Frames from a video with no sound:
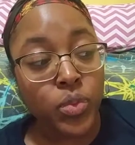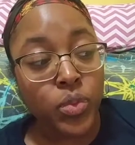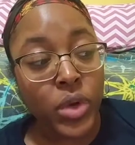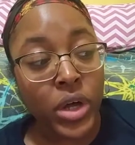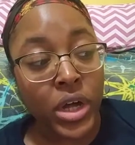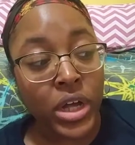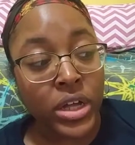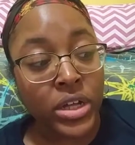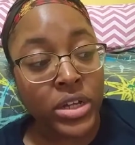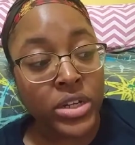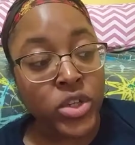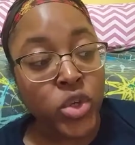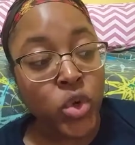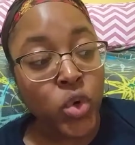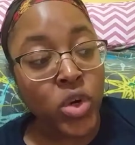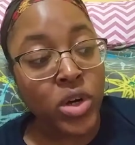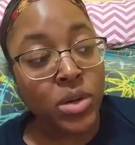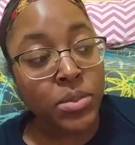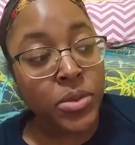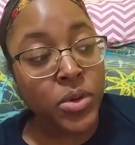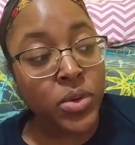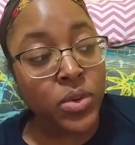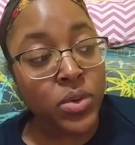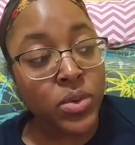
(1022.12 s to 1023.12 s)
A
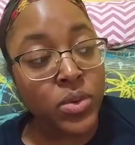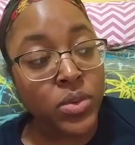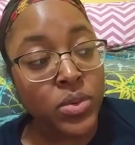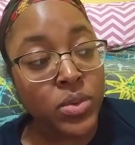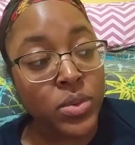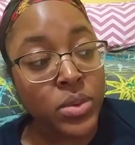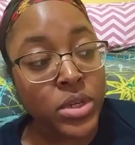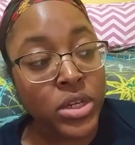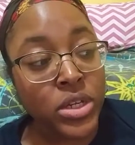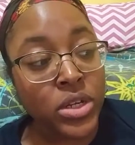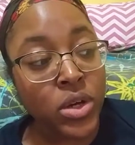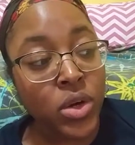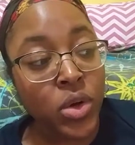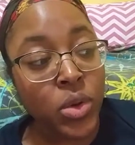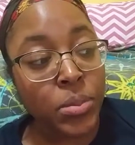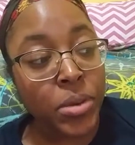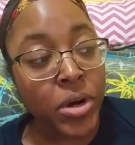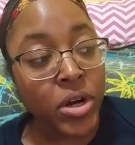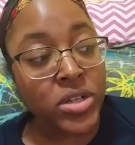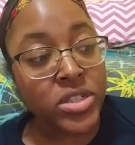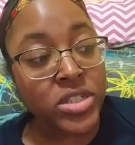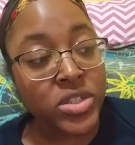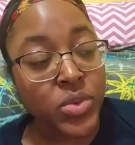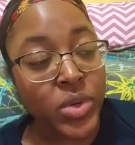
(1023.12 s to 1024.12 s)
normal,
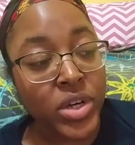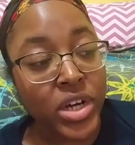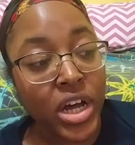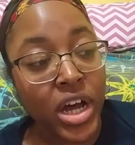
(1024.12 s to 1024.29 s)
person with